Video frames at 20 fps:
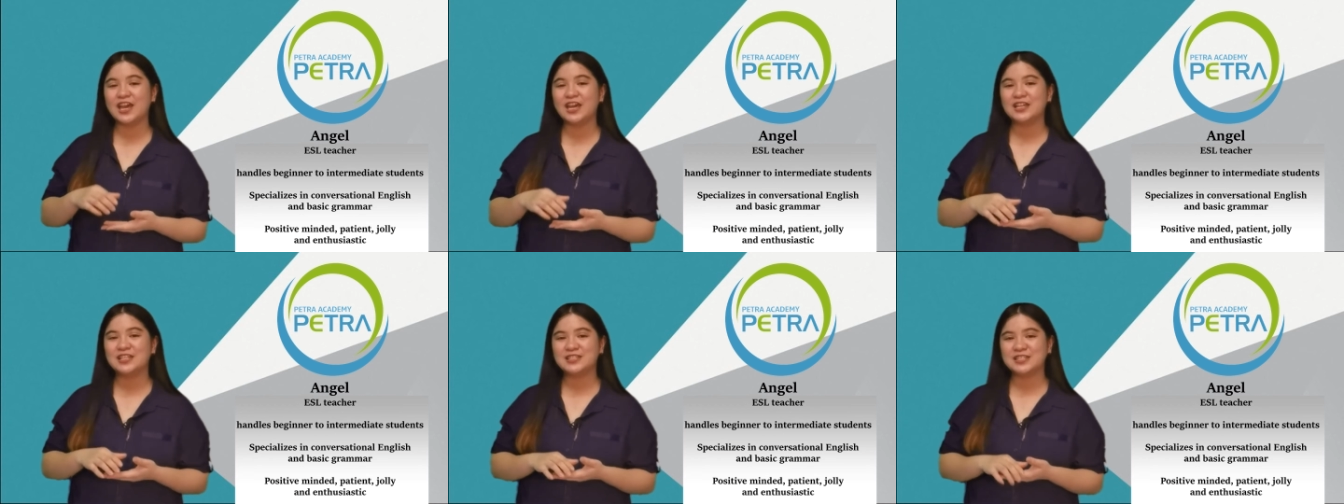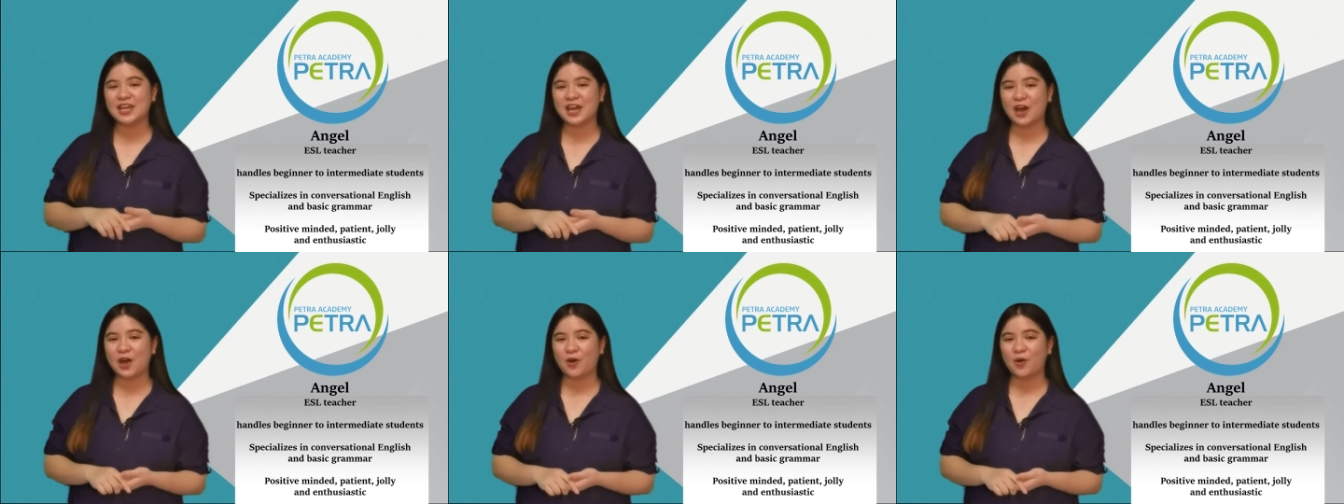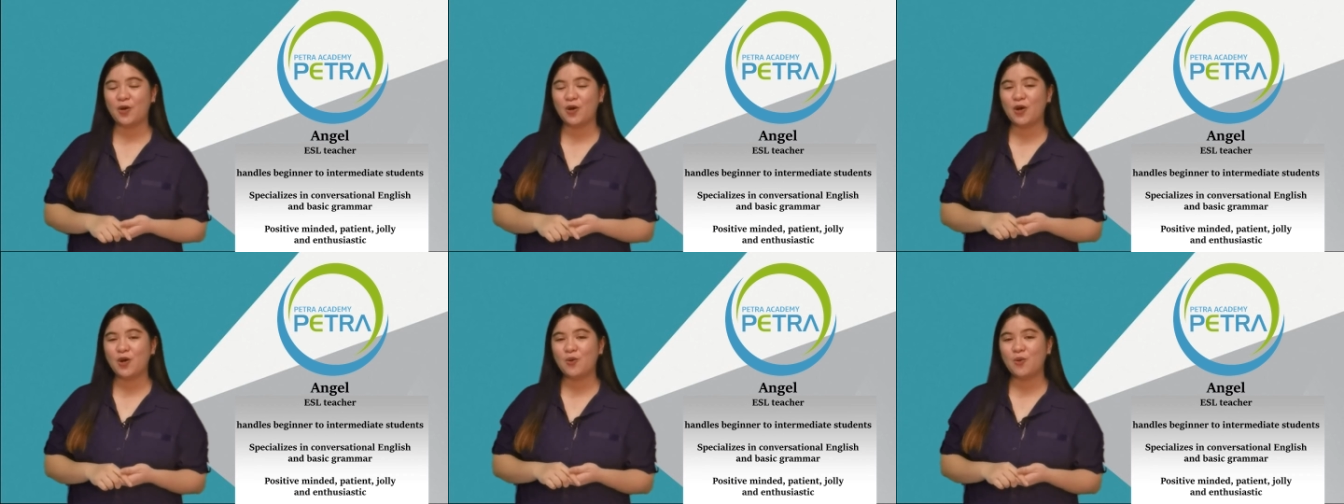So,
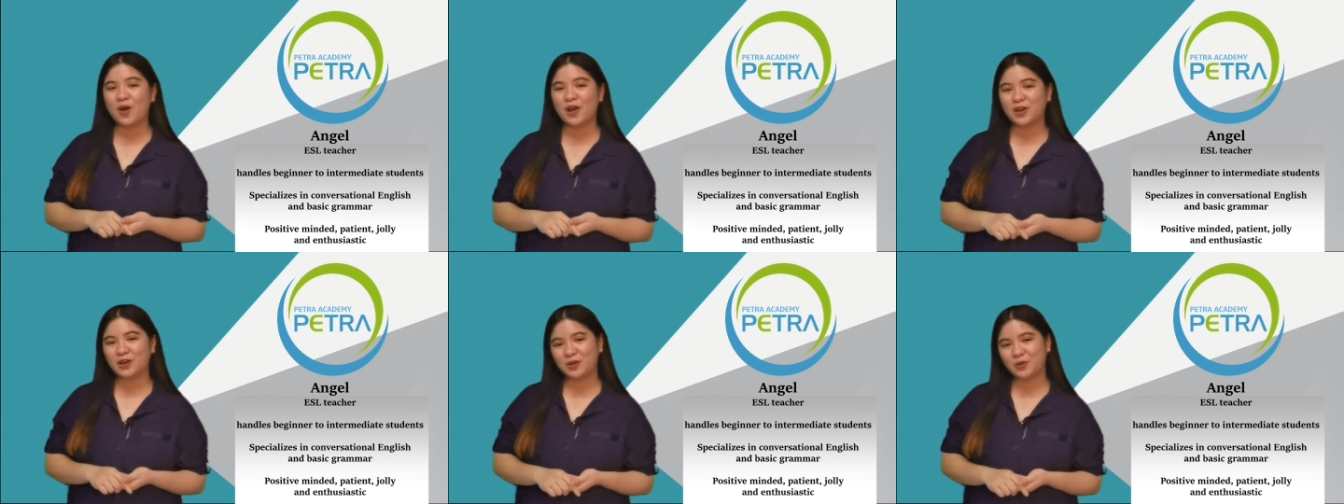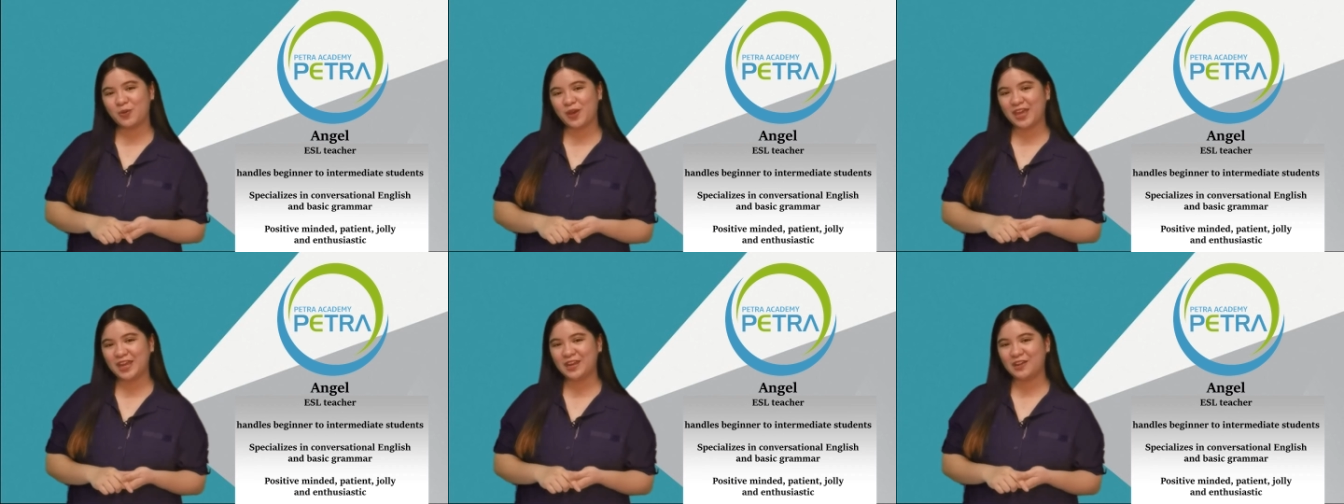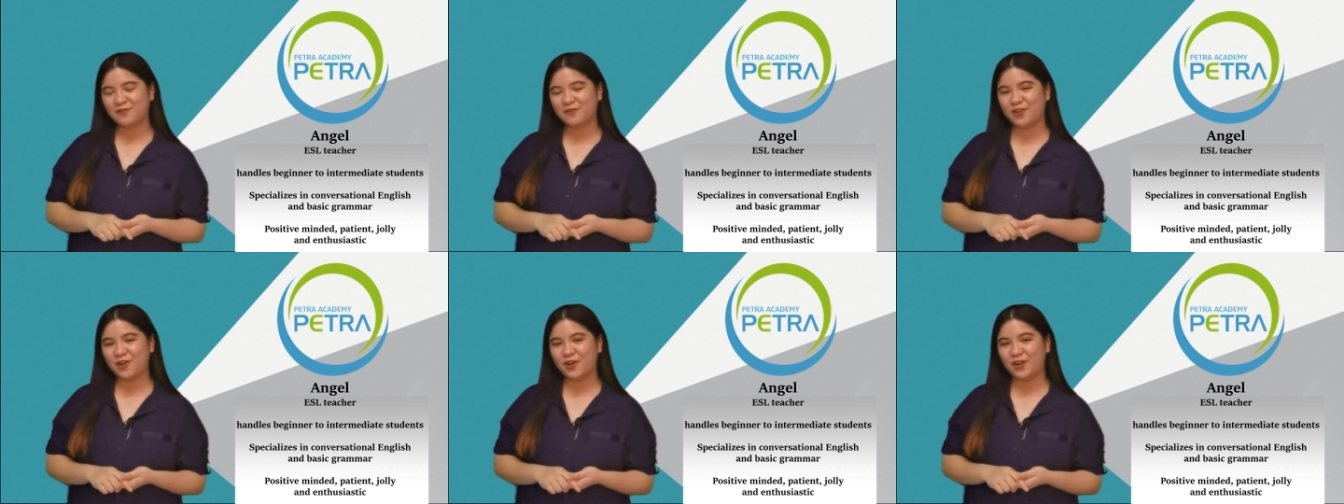what are you
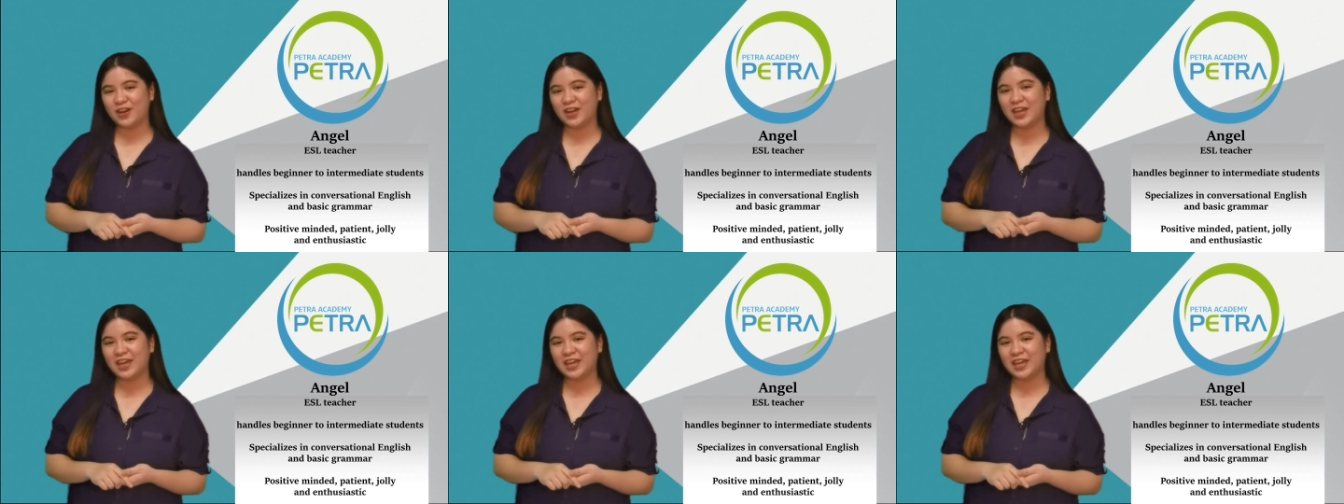waiting for?